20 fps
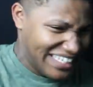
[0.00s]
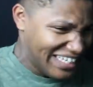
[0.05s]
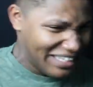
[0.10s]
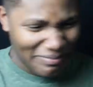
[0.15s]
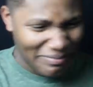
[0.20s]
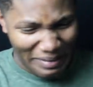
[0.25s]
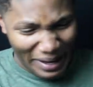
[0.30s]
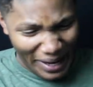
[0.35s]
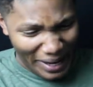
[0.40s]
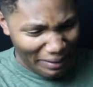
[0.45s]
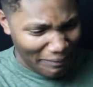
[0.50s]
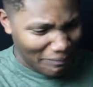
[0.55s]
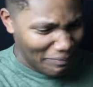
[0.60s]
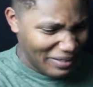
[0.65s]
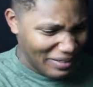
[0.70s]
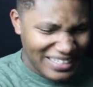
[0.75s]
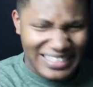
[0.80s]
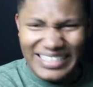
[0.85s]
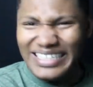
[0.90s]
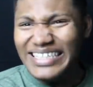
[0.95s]
T, man.
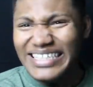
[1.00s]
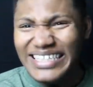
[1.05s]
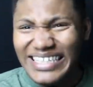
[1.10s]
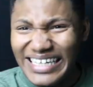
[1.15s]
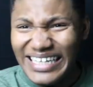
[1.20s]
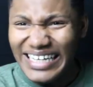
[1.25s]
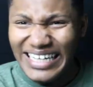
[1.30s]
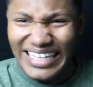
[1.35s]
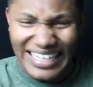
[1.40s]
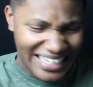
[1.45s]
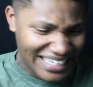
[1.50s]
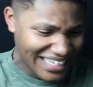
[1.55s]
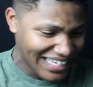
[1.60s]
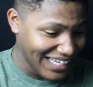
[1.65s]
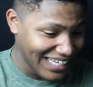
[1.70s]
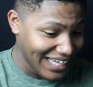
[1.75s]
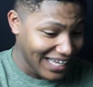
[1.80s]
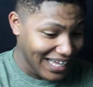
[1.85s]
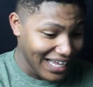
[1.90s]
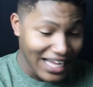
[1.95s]
Pusha
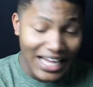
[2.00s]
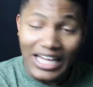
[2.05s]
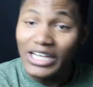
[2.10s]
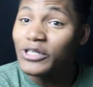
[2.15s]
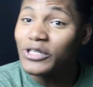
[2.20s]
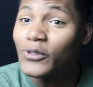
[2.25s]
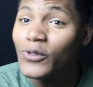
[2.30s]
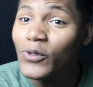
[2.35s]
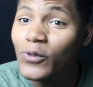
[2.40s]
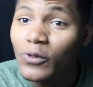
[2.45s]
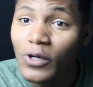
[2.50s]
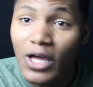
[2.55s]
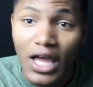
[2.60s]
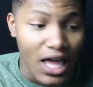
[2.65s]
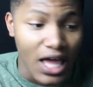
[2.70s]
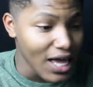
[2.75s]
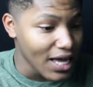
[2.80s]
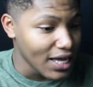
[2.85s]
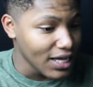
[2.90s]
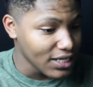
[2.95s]
T.
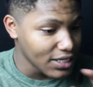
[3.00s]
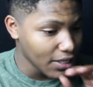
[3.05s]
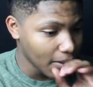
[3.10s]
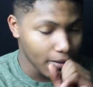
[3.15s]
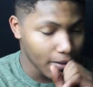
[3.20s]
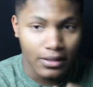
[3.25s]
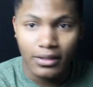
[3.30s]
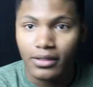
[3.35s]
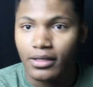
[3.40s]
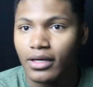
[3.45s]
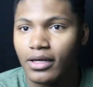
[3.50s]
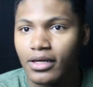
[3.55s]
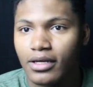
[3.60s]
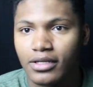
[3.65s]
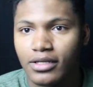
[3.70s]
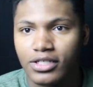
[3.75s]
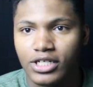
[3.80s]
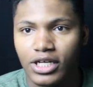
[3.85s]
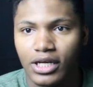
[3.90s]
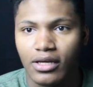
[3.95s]

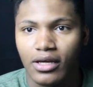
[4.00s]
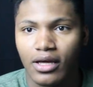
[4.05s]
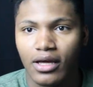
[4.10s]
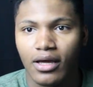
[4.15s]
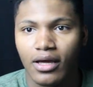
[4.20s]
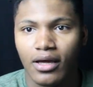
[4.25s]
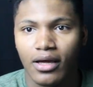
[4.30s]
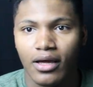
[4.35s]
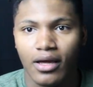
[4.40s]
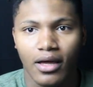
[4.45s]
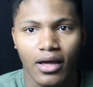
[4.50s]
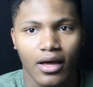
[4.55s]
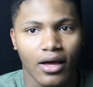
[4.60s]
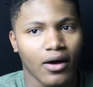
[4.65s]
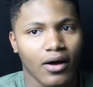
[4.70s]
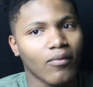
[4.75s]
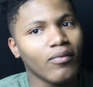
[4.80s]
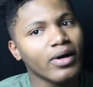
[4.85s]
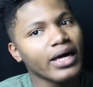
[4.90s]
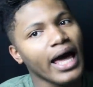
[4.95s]
G,
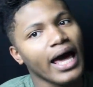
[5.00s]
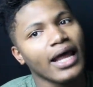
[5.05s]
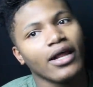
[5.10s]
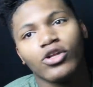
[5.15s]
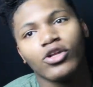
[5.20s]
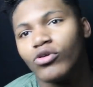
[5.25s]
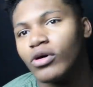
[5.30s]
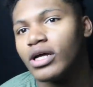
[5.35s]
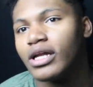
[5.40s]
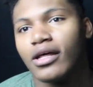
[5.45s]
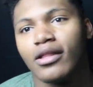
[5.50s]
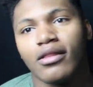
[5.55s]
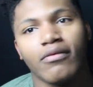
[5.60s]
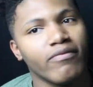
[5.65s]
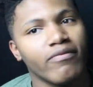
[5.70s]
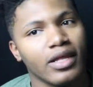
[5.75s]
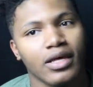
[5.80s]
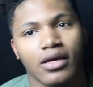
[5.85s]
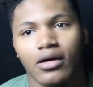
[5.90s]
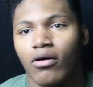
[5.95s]
we gotta do another
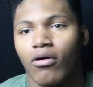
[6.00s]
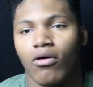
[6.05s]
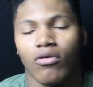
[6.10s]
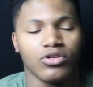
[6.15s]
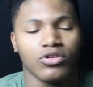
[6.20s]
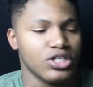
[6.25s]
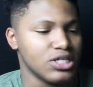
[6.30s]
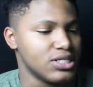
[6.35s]
video on